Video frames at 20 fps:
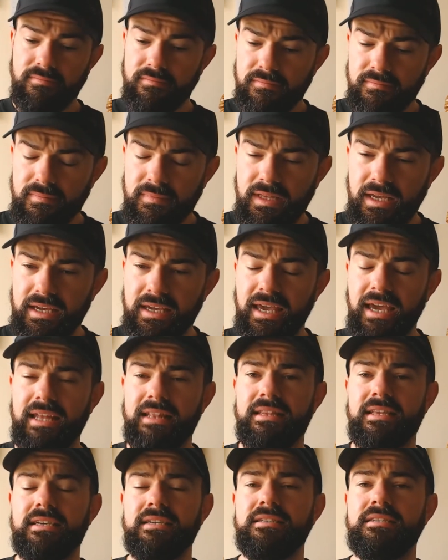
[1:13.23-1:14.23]
Again,
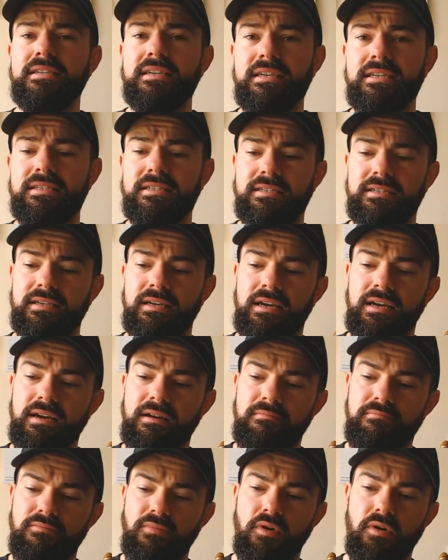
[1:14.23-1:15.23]
this is
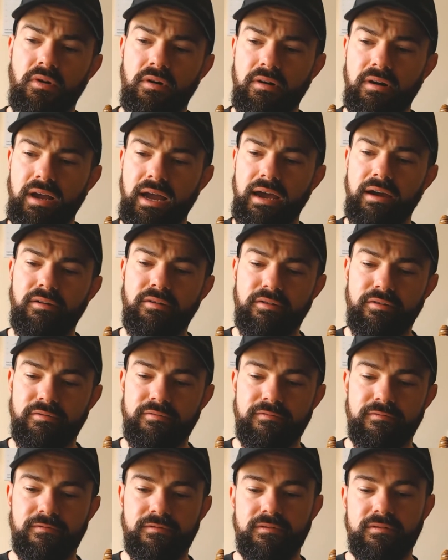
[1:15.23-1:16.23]
more out
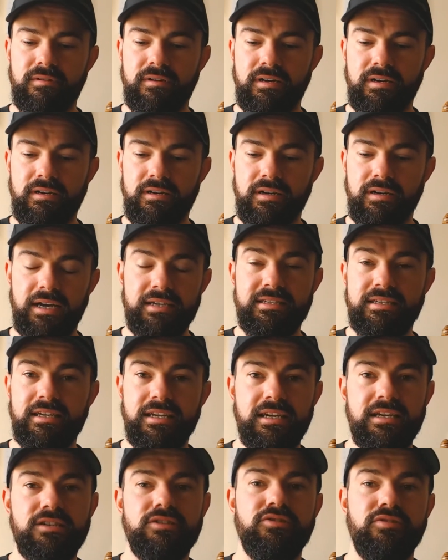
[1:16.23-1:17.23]
of as an
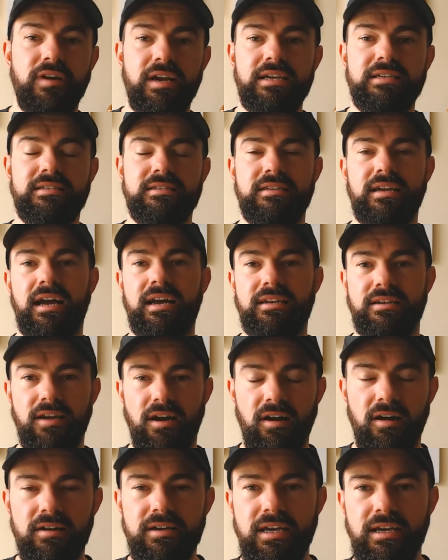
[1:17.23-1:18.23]
interest and
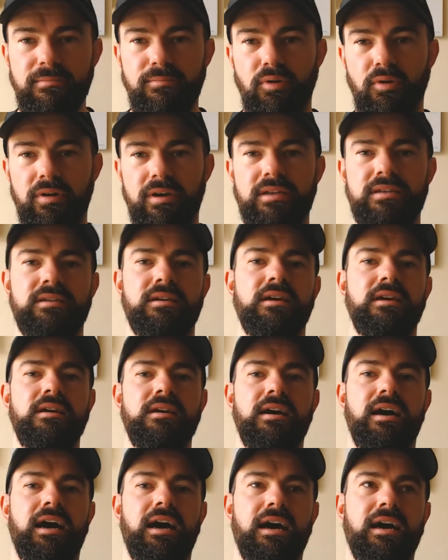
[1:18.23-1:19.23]
talking point
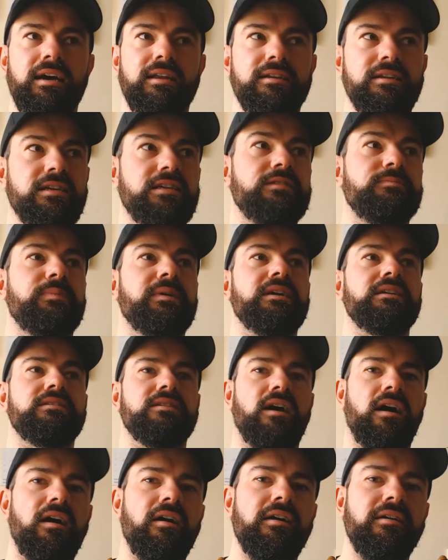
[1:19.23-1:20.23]
and an experience
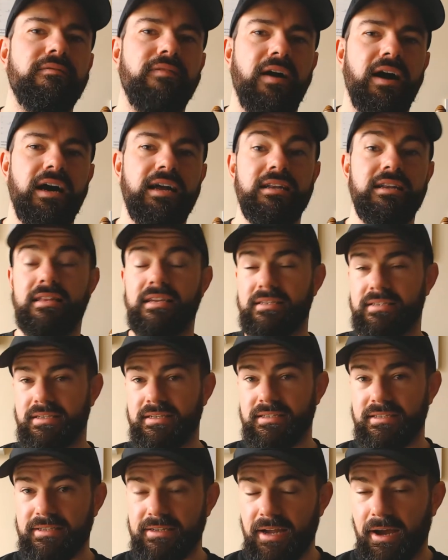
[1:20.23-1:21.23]
I've had. This
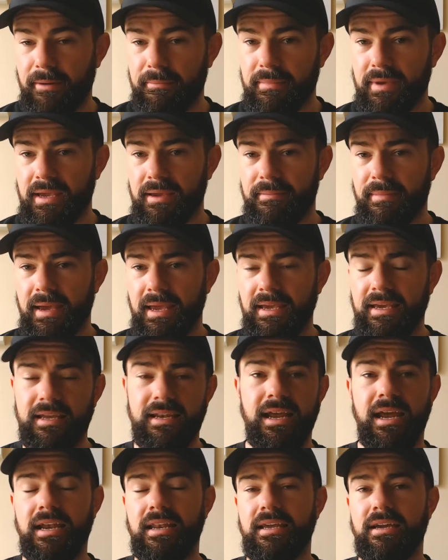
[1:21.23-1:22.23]
is not me making
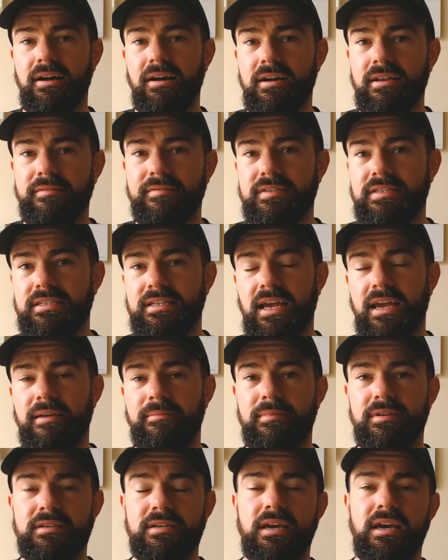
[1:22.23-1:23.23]
any kind of a
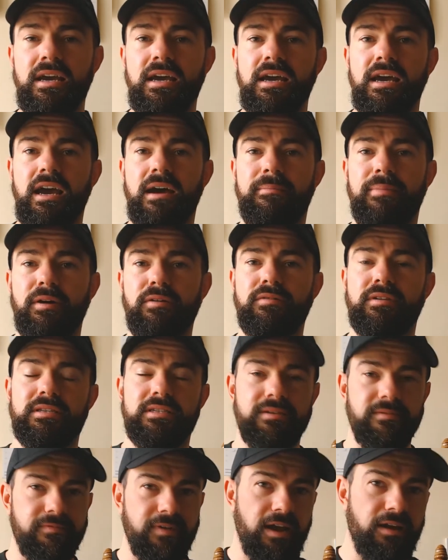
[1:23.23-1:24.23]
statement about the
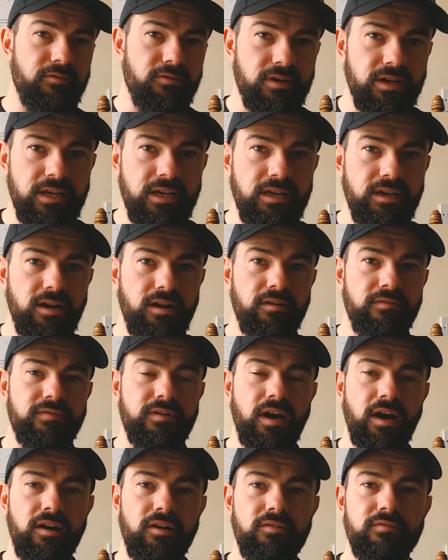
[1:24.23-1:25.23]
severity of
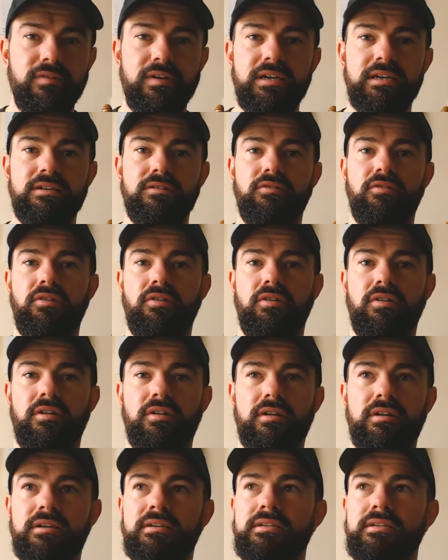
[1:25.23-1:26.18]
COVID or